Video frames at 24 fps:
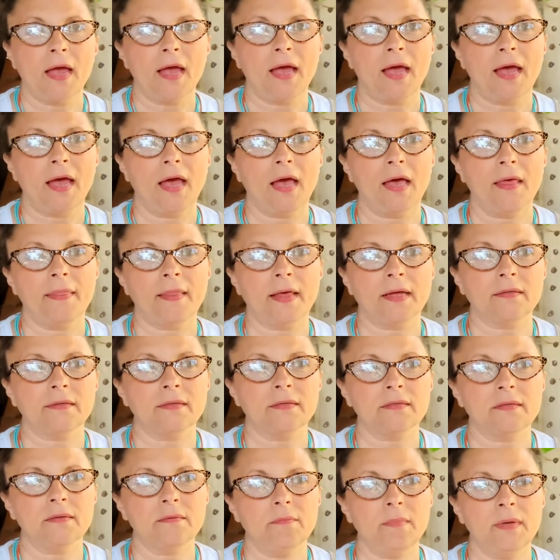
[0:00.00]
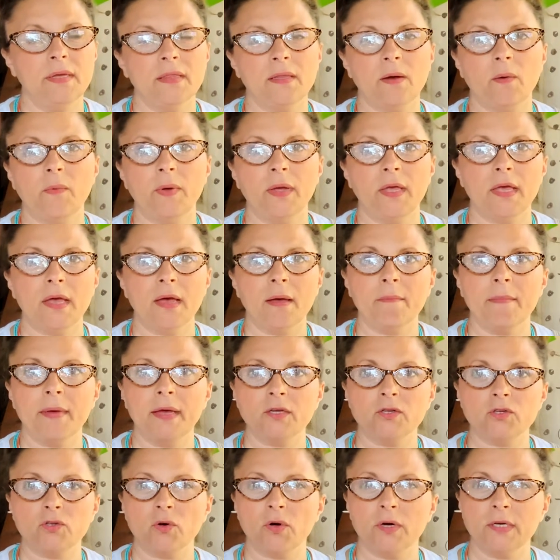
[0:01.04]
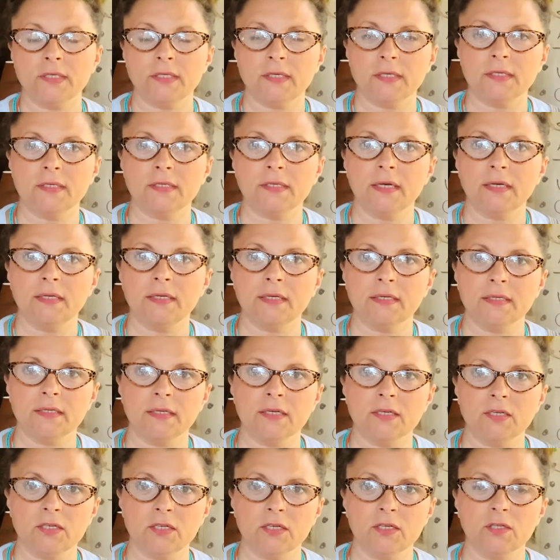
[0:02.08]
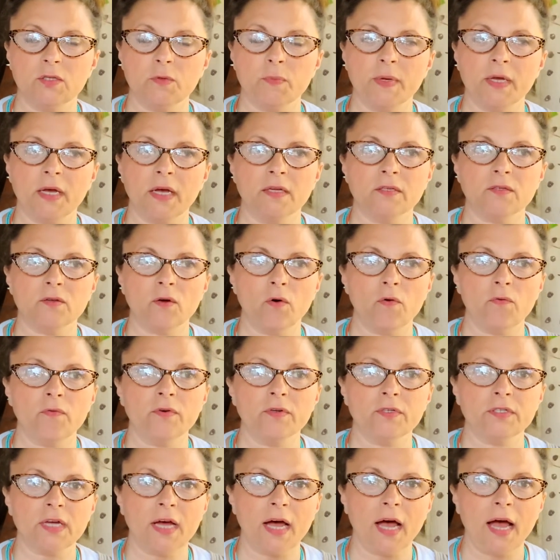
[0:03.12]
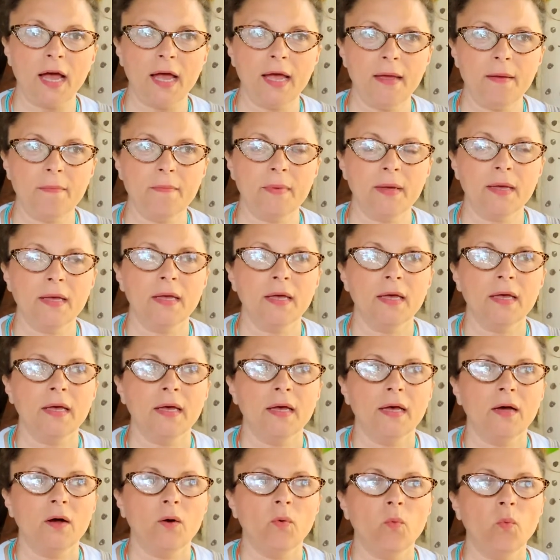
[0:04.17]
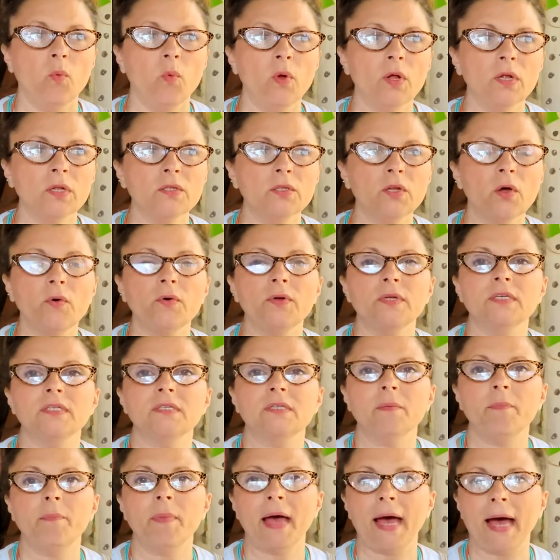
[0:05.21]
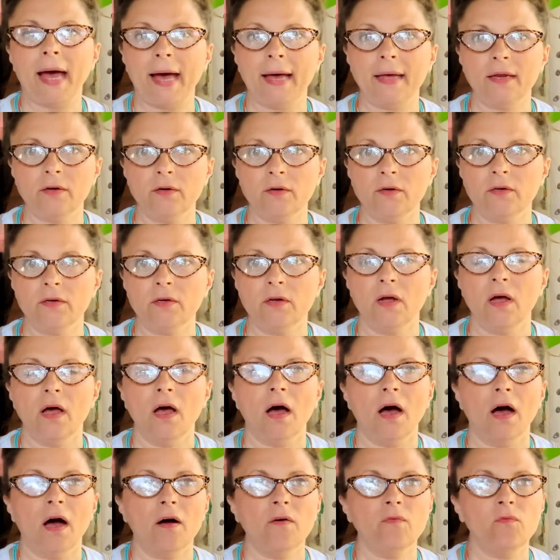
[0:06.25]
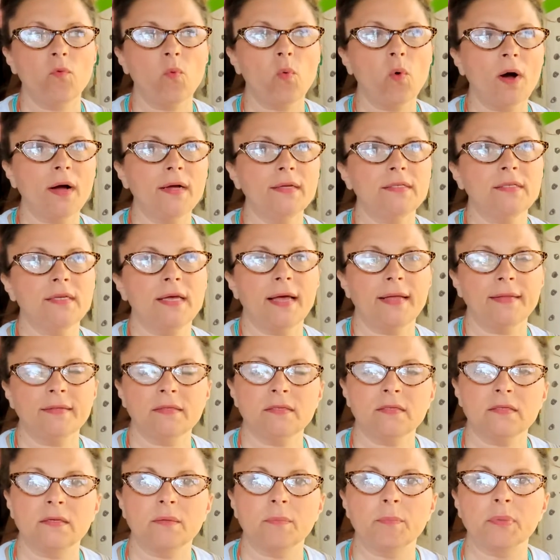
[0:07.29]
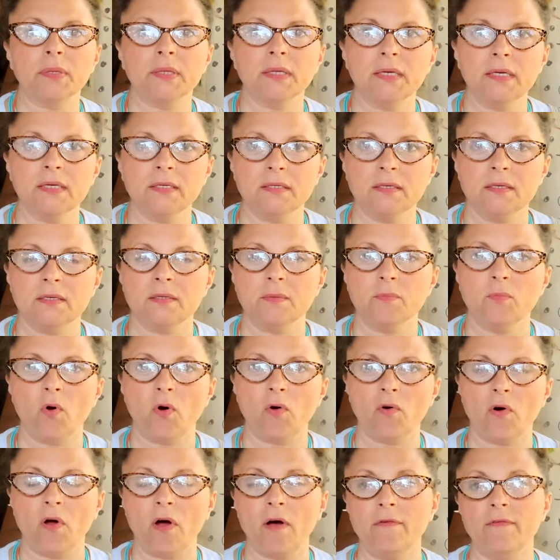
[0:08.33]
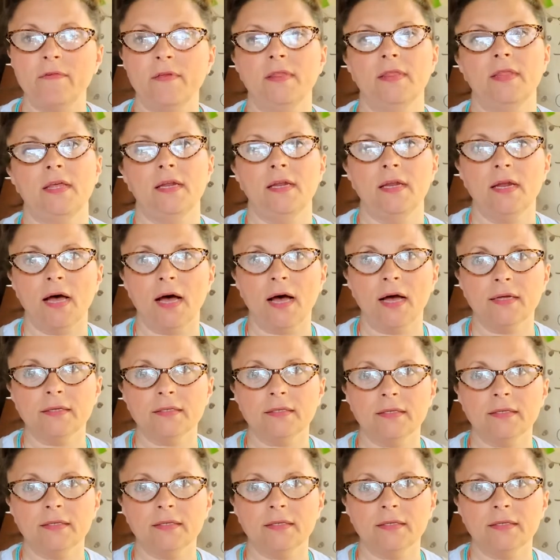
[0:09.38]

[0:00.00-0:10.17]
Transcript: And that doesn't mean that we can't make choices and decisions, because over time we'll notice the pattern of what tends to please us more often than not.